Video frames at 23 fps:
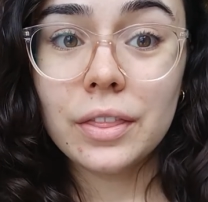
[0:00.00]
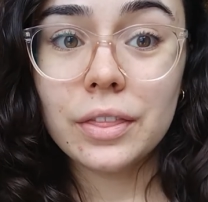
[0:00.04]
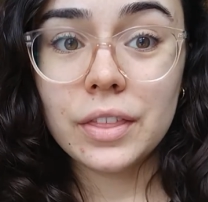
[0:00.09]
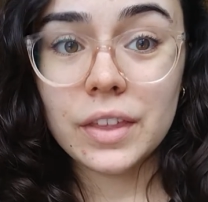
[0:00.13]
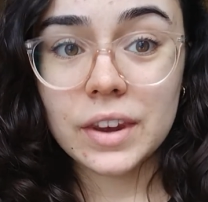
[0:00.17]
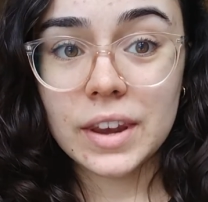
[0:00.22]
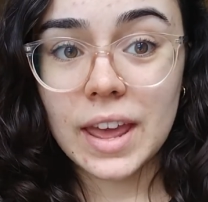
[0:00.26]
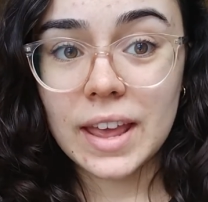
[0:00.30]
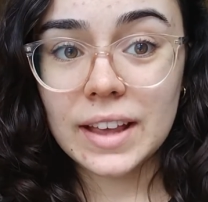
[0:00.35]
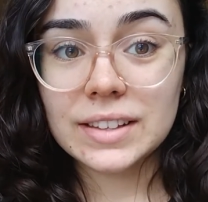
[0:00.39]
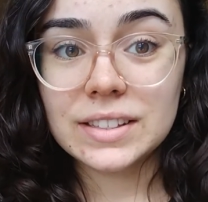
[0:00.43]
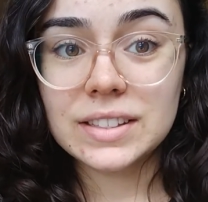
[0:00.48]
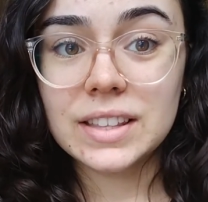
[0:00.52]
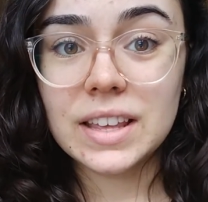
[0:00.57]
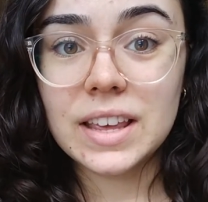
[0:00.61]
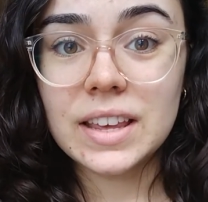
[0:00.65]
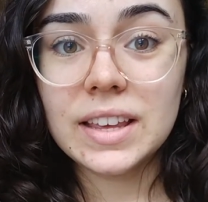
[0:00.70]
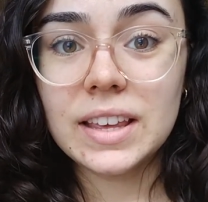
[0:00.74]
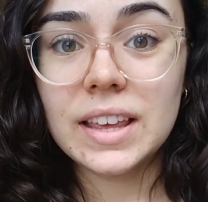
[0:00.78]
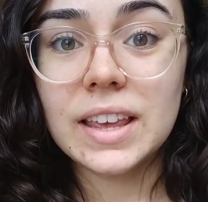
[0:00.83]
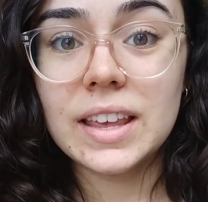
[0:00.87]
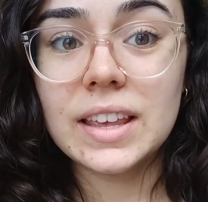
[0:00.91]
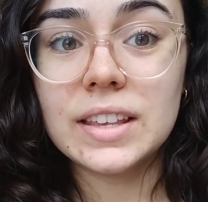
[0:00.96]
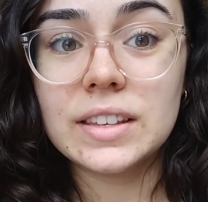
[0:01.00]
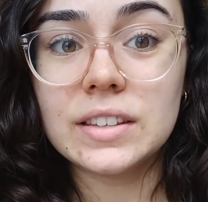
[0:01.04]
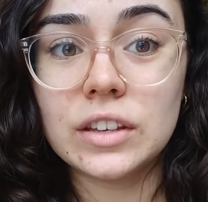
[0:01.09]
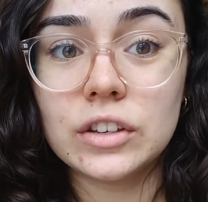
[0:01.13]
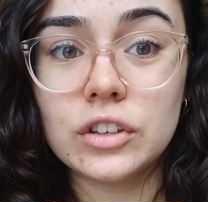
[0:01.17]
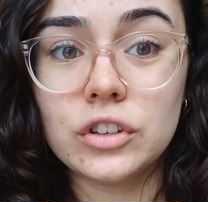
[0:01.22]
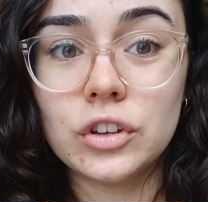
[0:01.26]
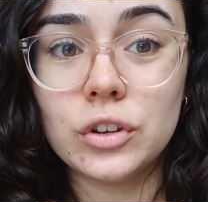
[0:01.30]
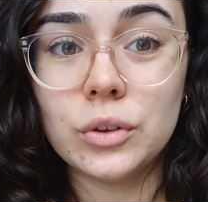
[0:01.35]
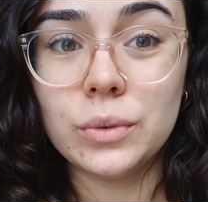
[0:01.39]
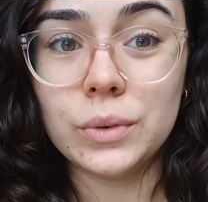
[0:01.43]
The next thing is
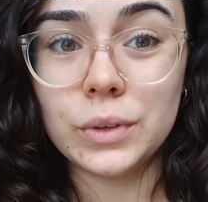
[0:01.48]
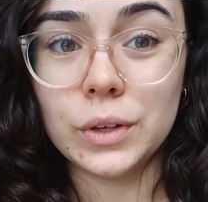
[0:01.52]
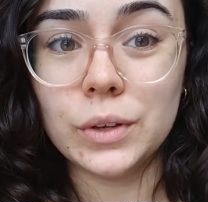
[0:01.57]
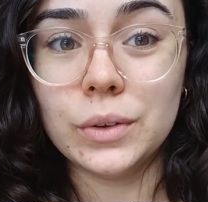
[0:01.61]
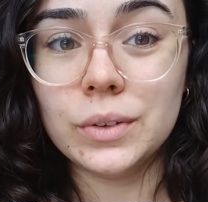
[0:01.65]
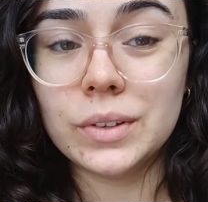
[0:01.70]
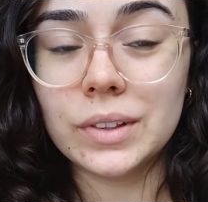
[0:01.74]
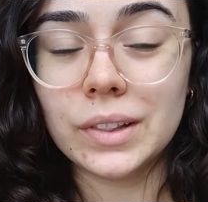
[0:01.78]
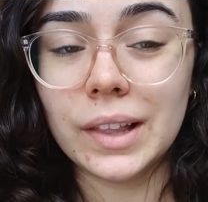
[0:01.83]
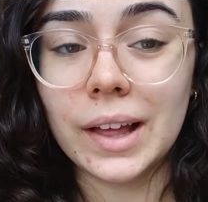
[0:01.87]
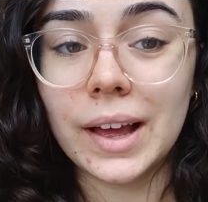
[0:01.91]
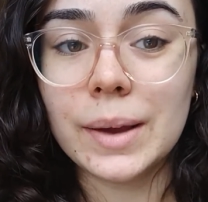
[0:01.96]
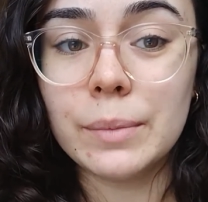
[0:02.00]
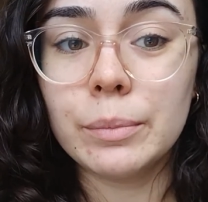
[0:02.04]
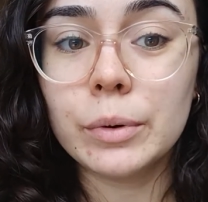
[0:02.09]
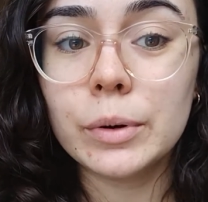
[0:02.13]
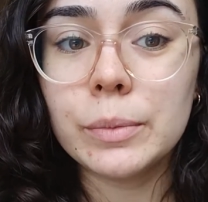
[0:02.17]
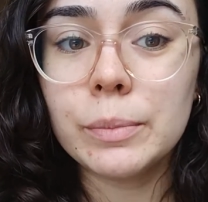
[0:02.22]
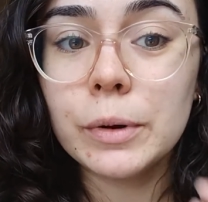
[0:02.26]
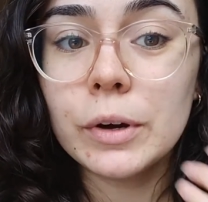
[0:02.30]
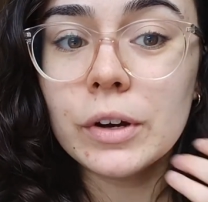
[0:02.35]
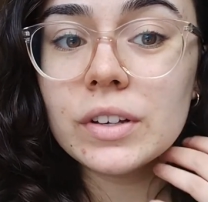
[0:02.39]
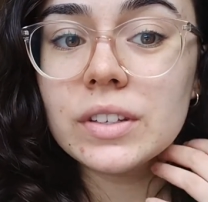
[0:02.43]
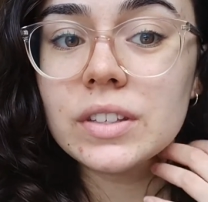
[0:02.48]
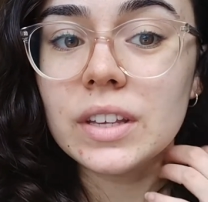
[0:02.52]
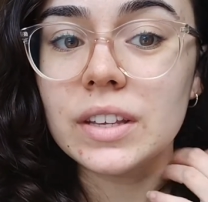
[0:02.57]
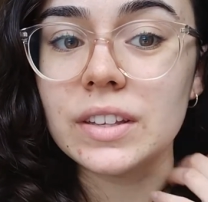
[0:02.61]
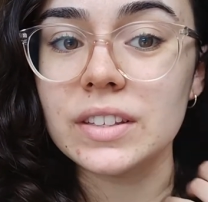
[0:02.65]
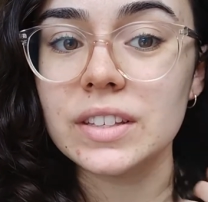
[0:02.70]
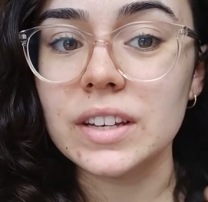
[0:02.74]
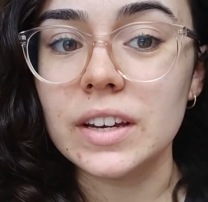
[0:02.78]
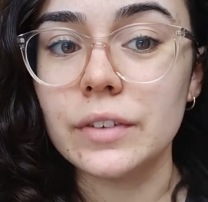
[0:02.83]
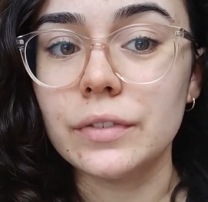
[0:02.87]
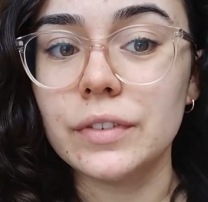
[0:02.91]
to use library books
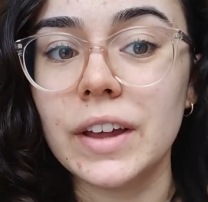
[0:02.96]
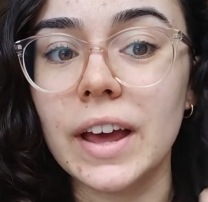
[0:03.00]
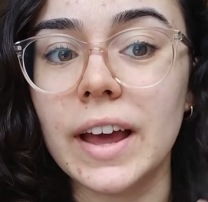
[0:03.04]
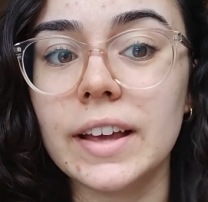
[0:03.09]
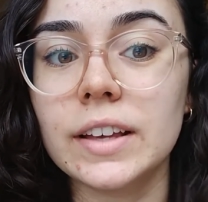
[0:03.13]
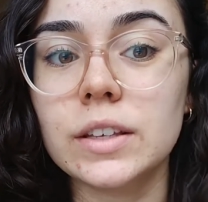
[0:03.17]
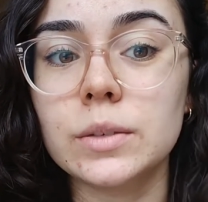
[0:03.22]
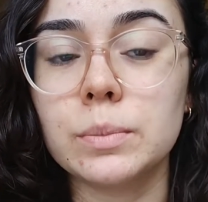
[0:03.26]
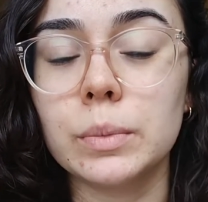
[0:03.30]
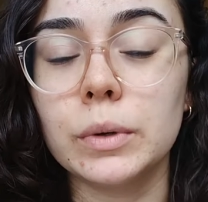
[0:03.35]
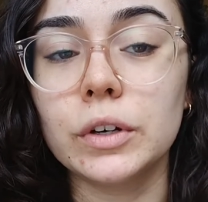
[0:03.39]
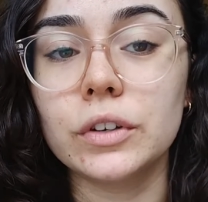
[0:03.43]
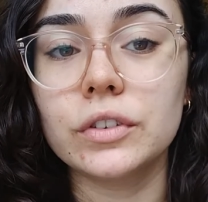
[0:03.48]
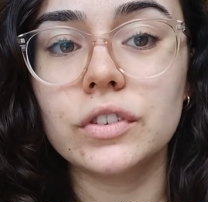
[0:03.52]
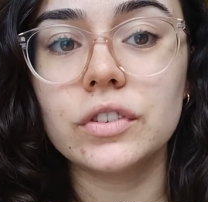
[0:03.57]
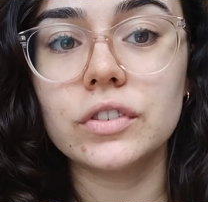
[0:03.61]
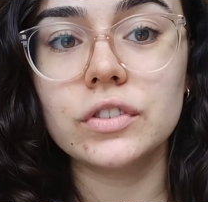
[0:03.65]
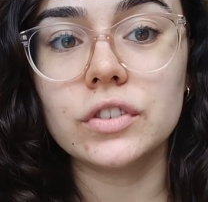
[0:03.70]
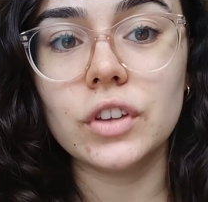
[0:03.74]
instead of textbooks.